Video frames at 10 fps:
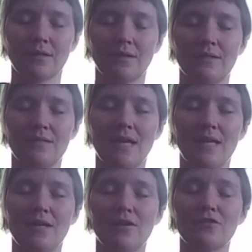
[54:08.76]
And
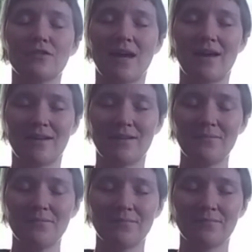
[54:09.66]
taking your
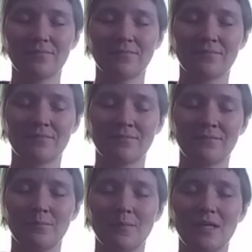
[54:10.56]
time,
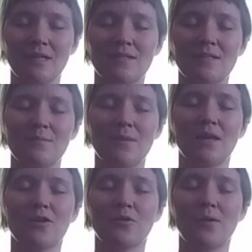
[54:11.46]
begin to
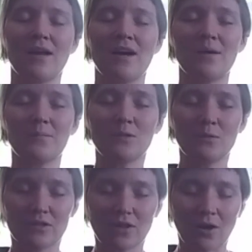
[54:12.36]
make your way up to
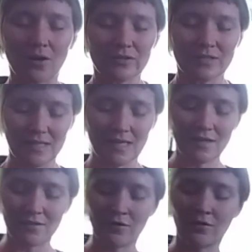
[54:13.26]
a tall seat
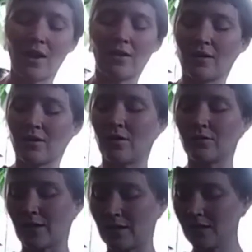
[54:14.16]
if you're not there
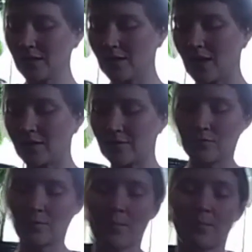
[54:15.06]
already. And
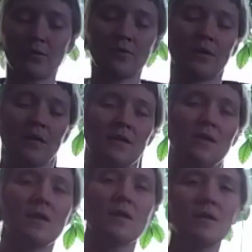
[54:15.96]
remember, you can
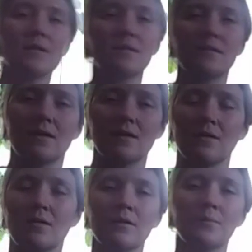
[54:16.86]
sit
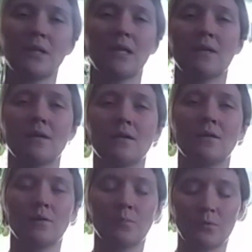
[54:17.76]
on a blanket
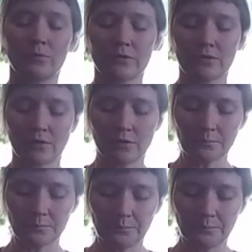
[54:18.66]
or bolster.